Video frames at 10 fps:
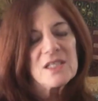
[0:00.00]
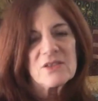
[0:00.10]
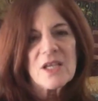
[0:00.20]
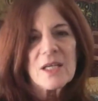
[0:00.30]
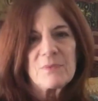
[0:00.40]

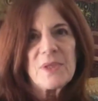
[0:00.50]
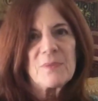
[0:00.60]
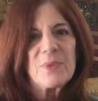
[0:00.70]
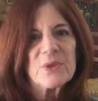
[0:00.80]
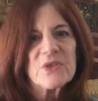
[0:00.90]
is on
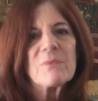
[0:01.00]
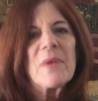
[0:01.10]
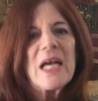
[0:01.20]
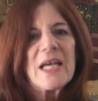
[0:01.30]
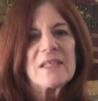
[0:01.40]
people's
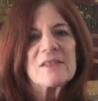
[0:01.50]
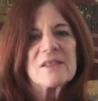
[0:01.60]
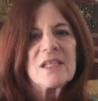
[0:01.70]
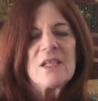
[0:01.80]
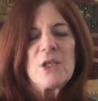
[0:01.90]
minds.